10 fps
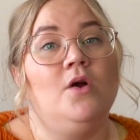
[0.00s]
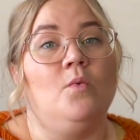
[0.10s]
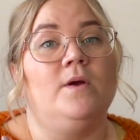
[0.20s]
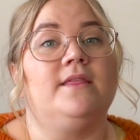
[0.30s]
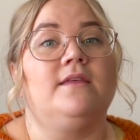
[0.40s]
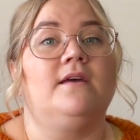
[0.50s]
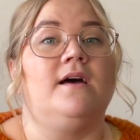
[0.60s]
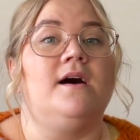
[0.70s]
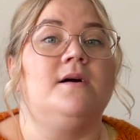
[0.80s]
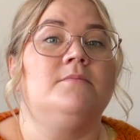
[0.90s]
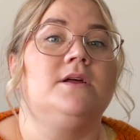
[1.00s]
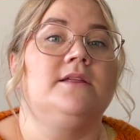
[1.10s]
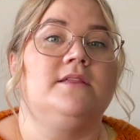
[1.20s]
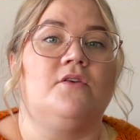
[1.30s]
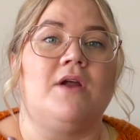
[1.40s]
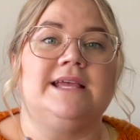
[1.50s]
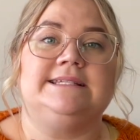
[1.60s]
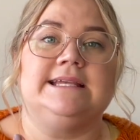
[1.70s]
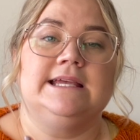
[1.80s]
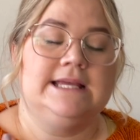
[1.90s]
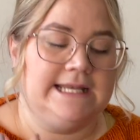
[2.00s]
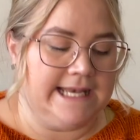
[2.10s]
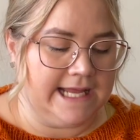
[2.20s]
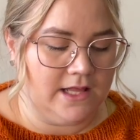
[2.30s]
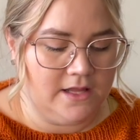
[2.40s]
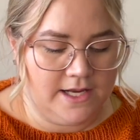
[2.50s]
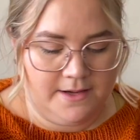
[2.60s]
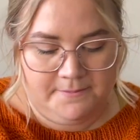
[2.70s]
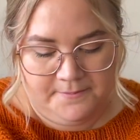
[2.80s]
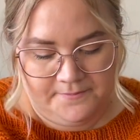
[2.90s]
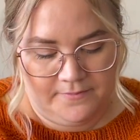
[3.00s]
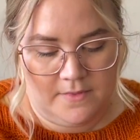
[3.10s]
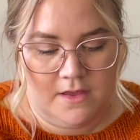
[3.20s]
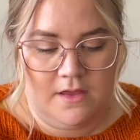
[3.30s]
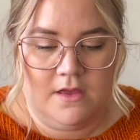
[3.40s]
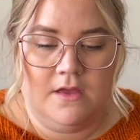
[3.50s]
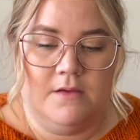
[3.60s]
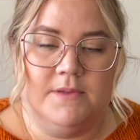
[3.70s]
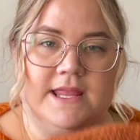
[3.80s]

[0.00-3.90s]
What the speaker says: with the rising neckline. But